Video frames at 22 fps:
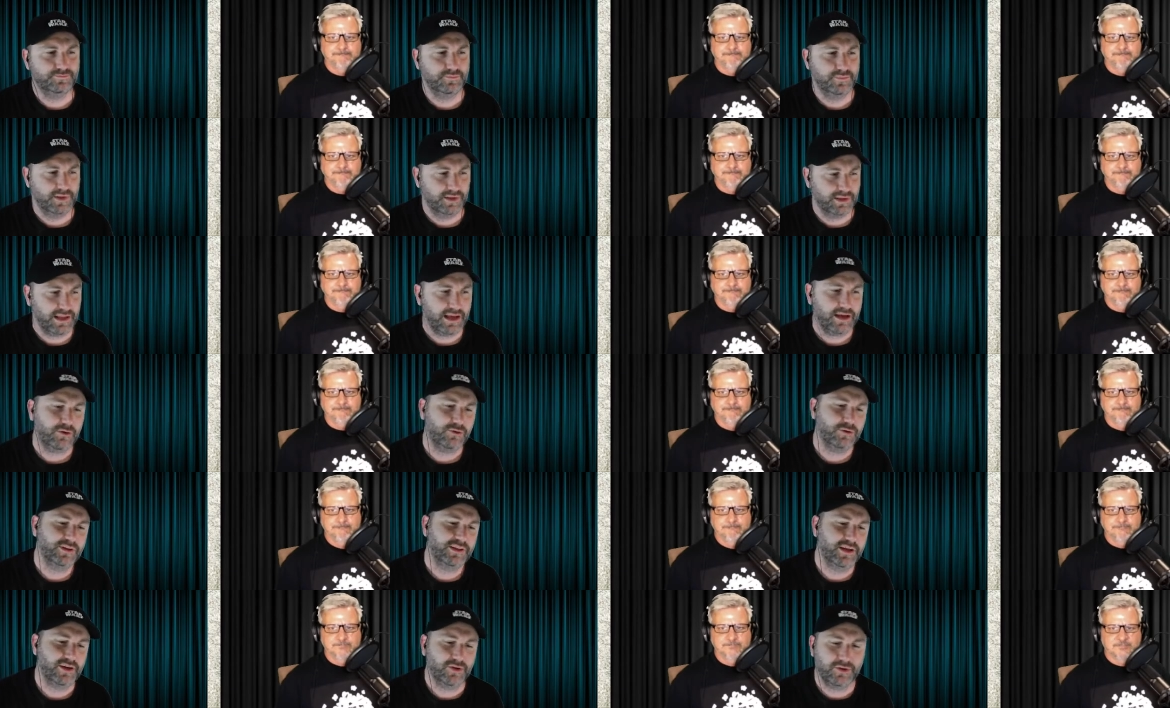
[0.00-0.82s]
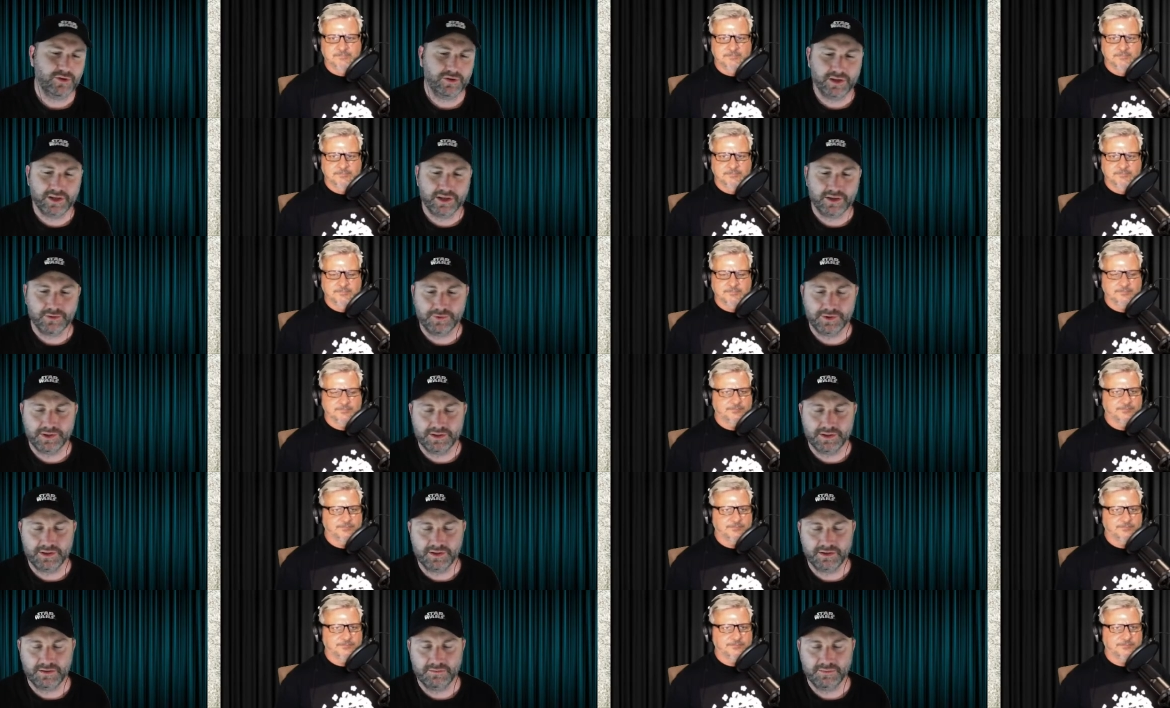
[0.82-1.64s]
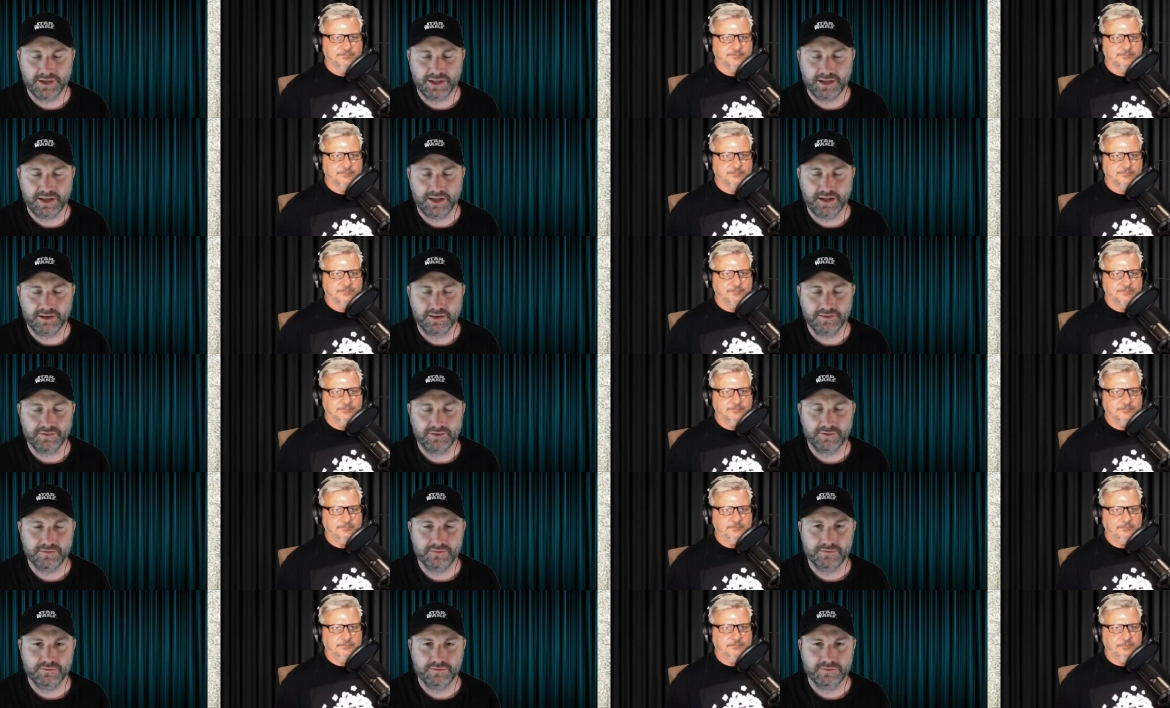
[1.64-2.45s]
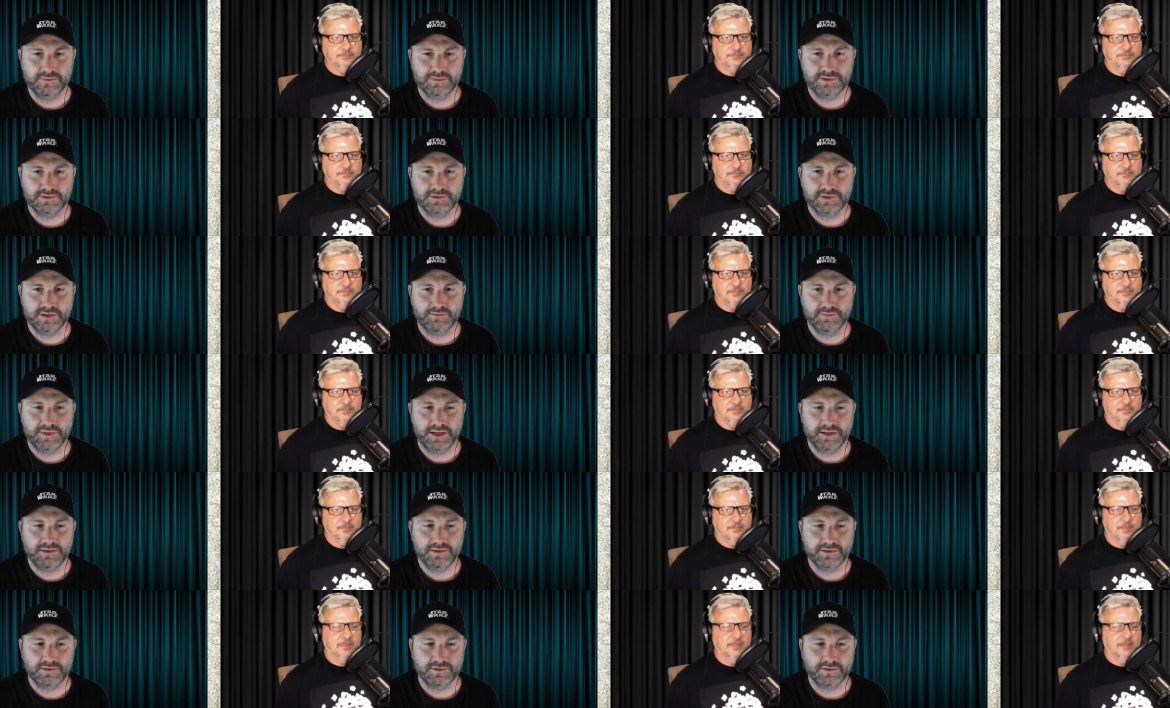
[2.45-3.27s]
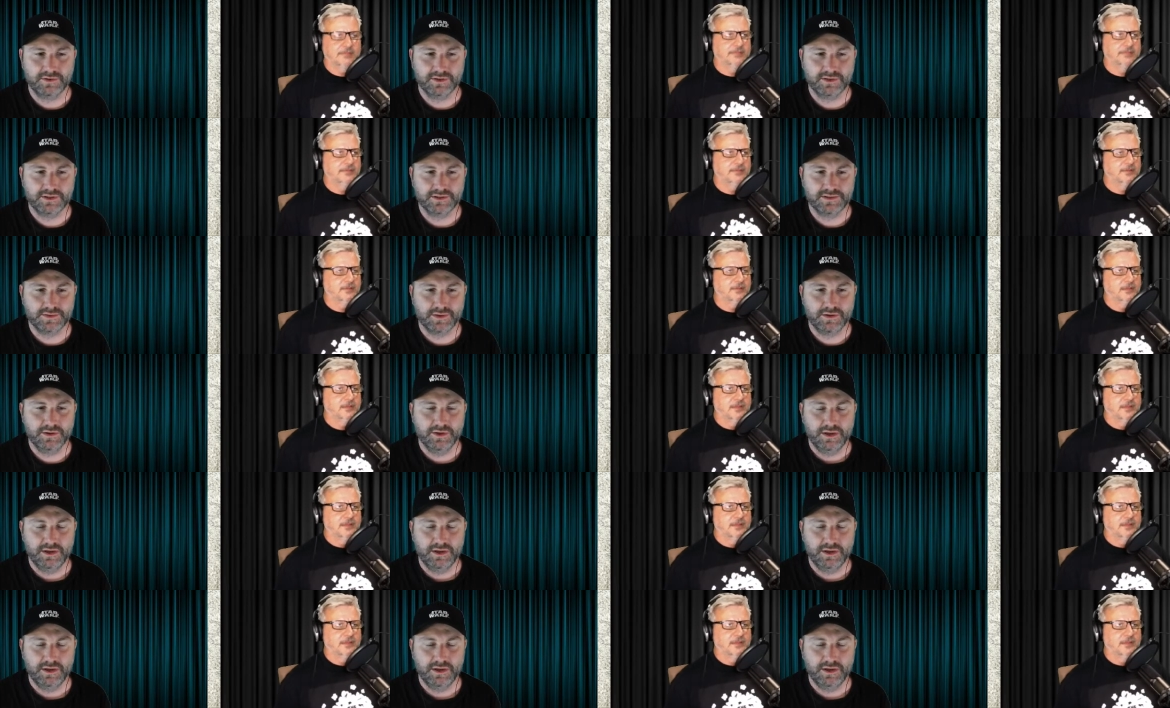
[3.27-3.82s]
Speaker 1: they were in there earlier with the mechanic from the Mandalorian yeah. as well.